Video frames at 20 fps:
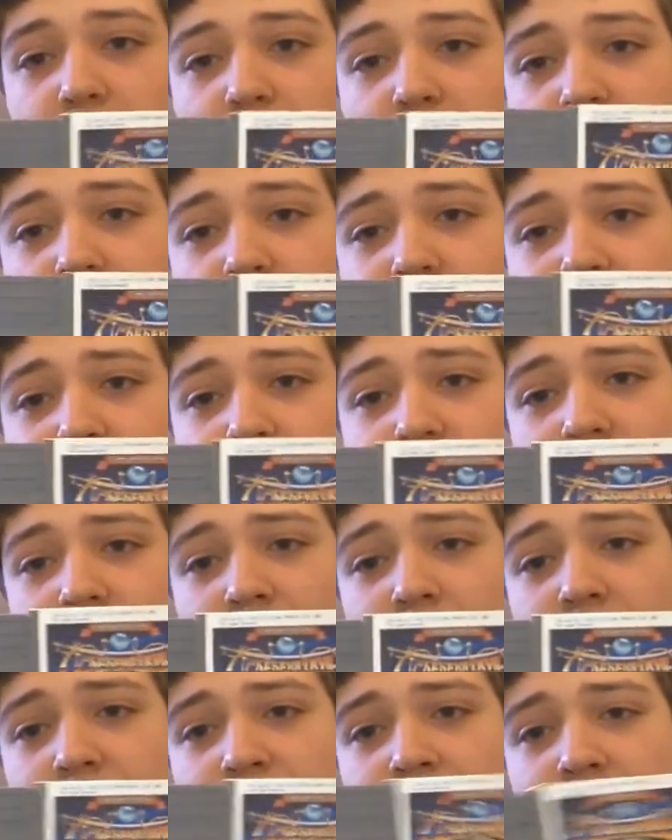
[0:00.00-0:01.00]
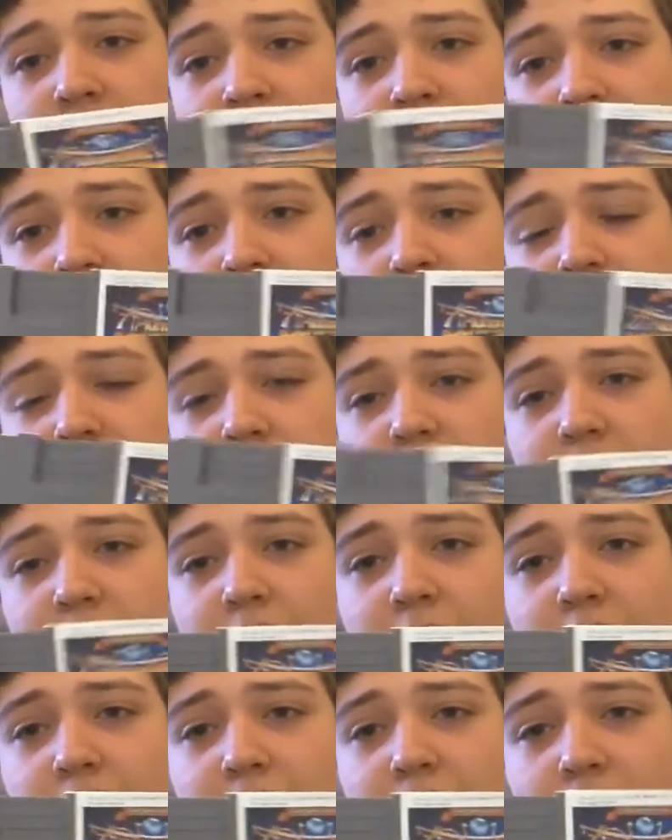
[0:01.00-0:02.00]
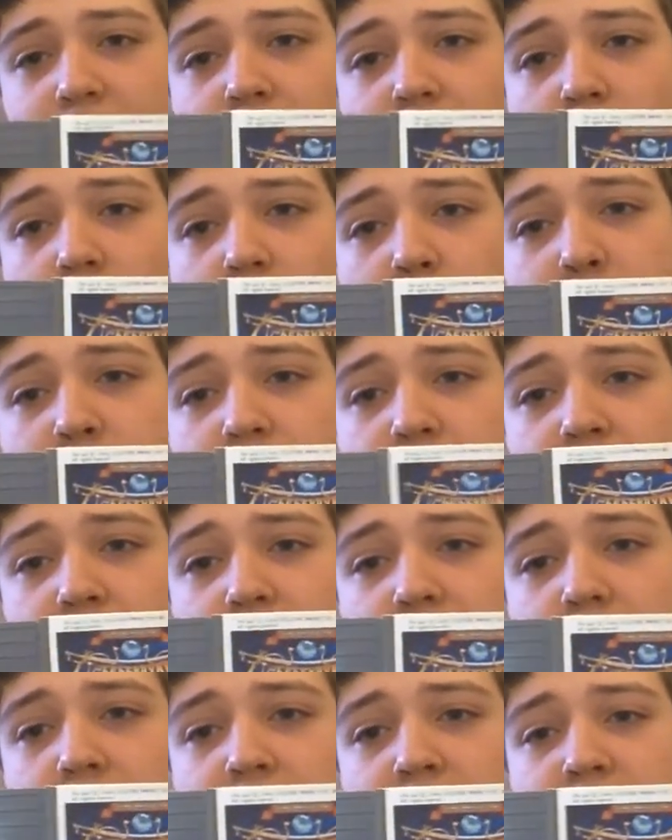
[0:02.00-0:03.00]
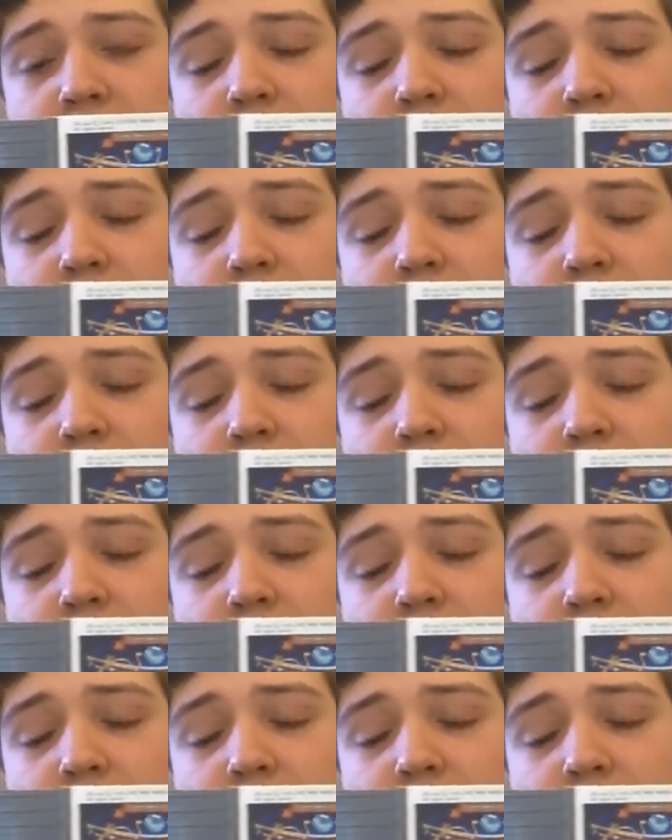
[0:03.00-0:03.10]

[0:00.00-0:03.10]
This is a decent RPG,